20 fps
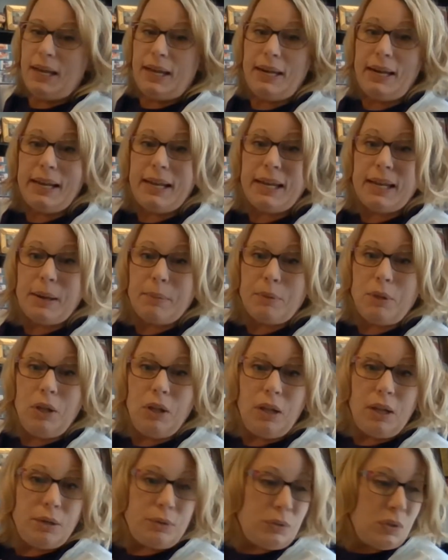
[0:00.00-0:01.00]
And again, I'm
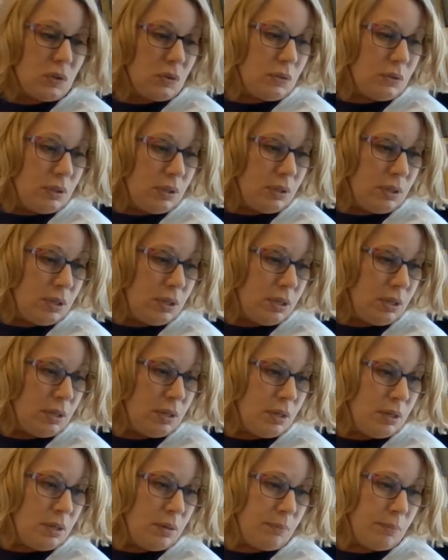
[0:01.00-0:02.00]
close,
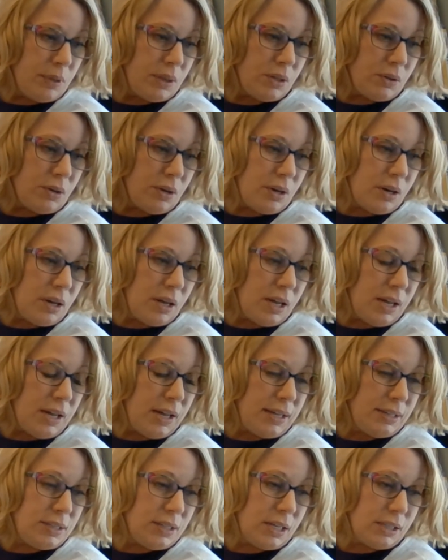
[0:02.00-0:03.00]
but they're
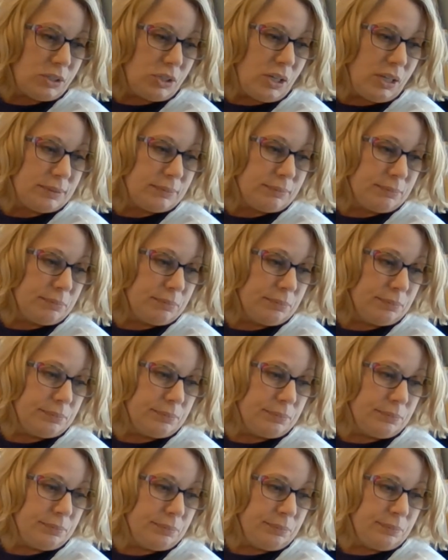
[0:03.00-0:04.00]
not touching.
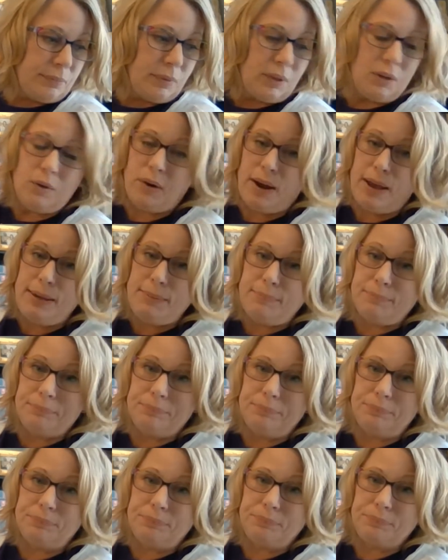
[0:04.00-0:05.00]
All right?
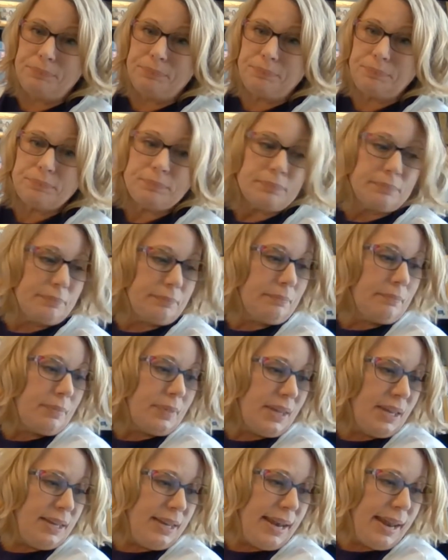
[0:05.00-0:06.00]

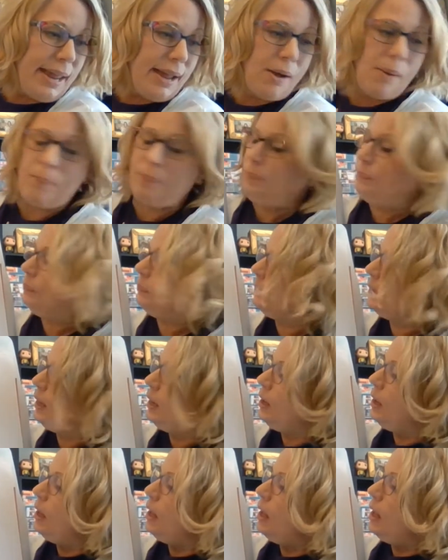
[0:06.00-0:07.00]
Now,
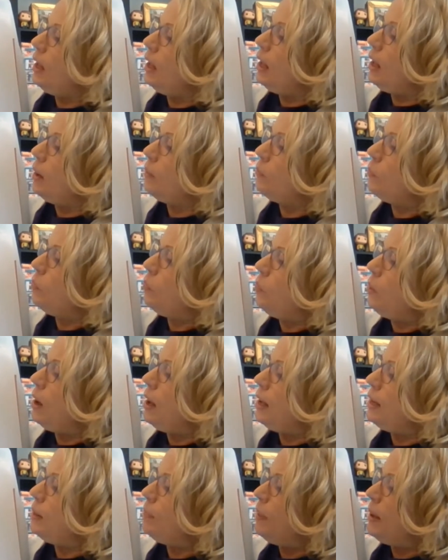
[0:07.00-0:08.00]

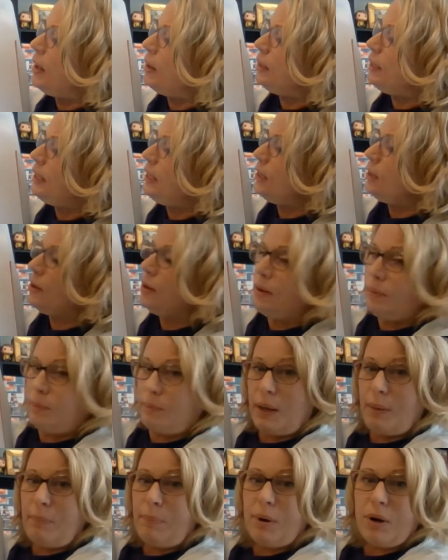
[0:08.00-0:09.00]
right about here on
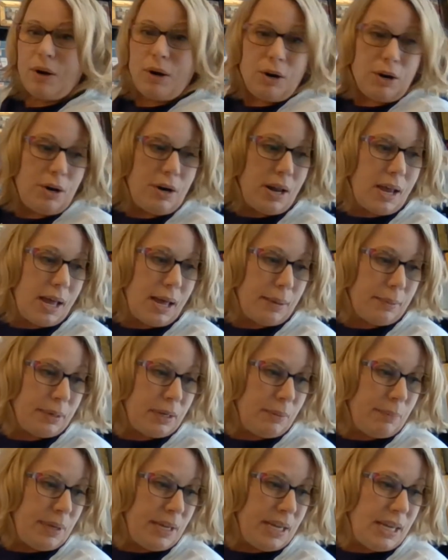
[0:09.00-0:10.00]
my bird, I'm
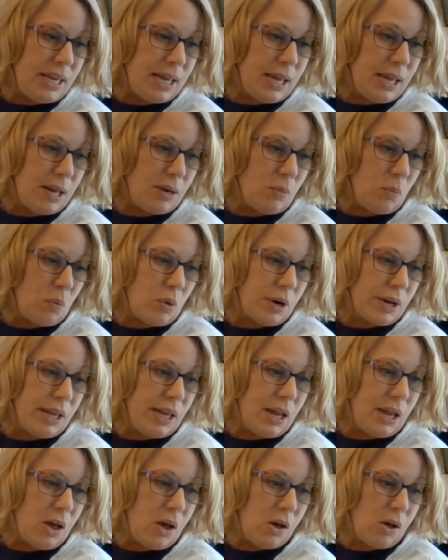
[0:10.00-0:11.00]
going to begin
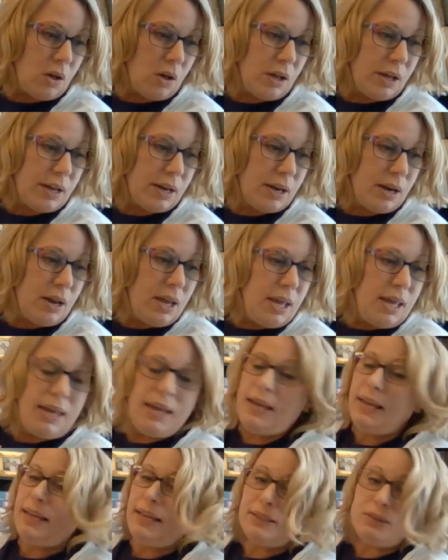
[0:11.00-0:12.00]
working on
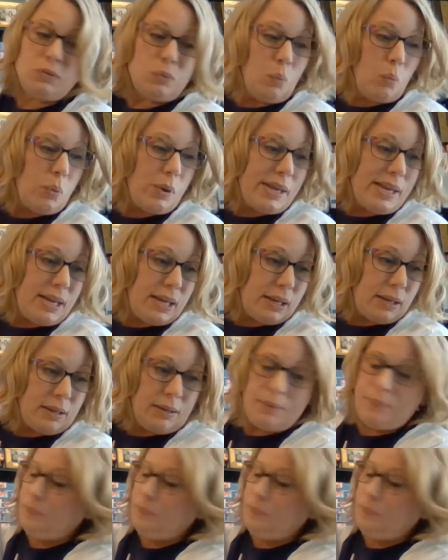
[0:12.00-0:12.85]
its wing.